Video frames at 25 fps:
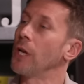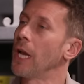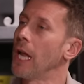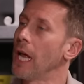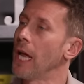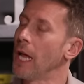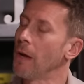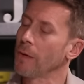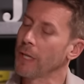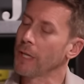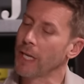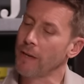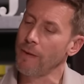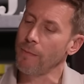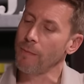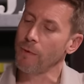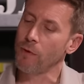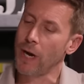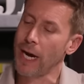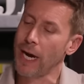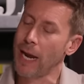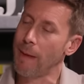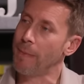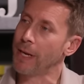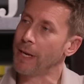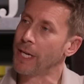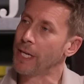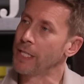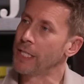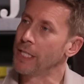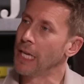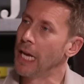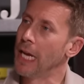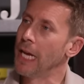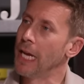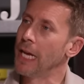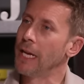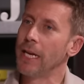And I'll give him credit because
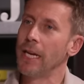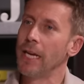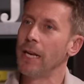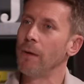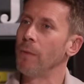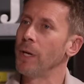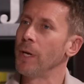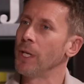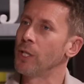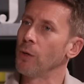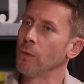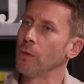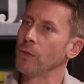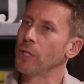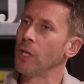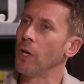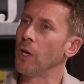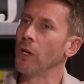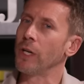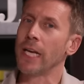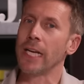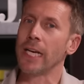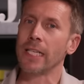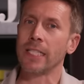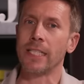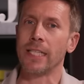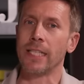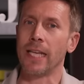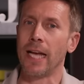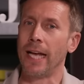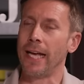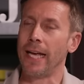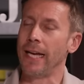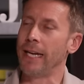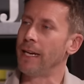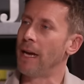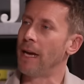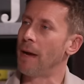we talked a lot
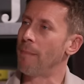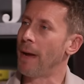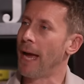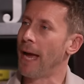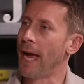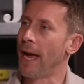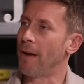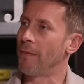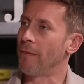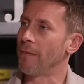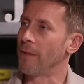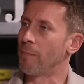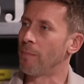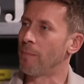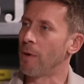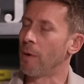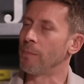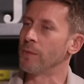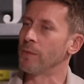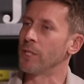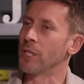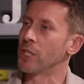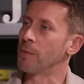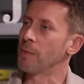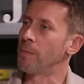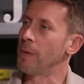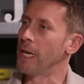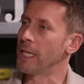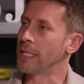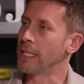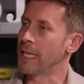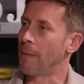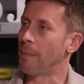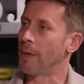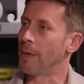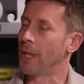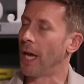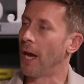yesterday about the problems that Spurs
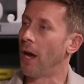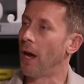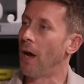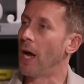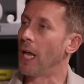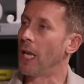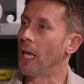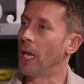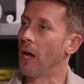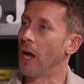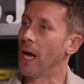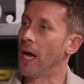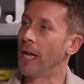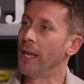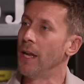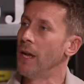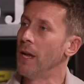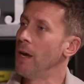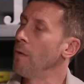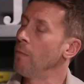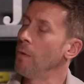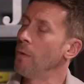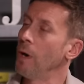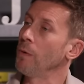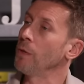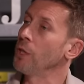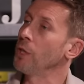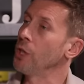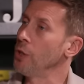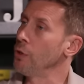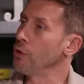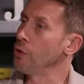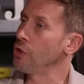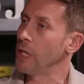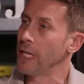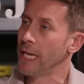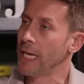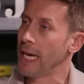had with their high line. Well,
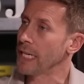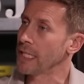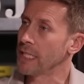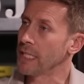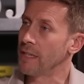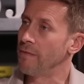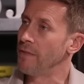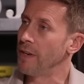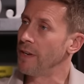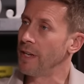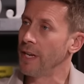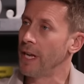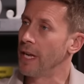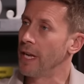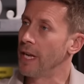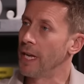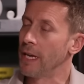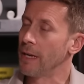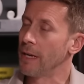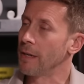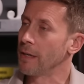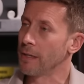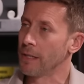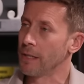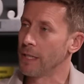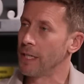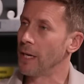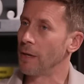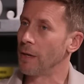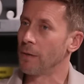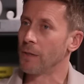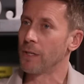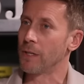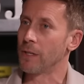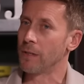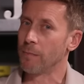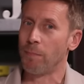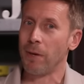usually Aston Villa, you know,
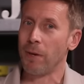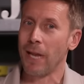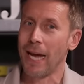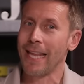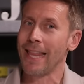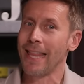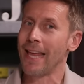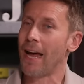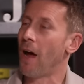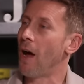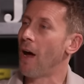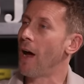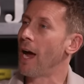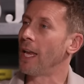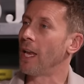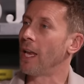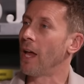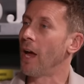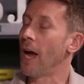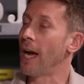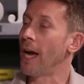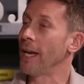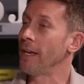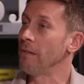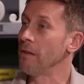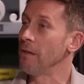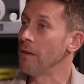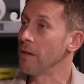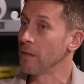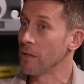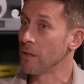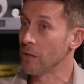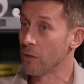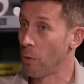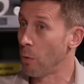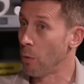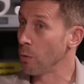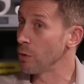play the high line,
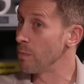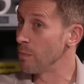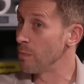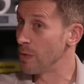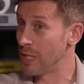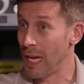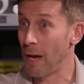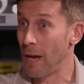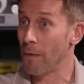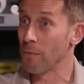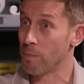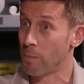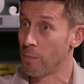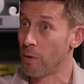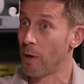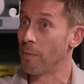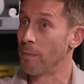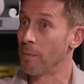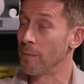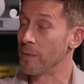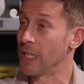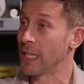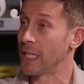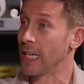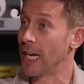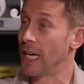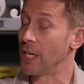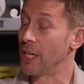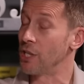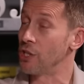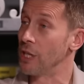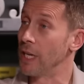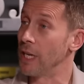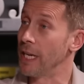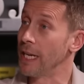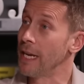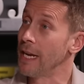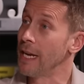cause themselves problems
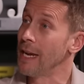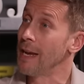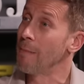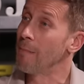occasionally.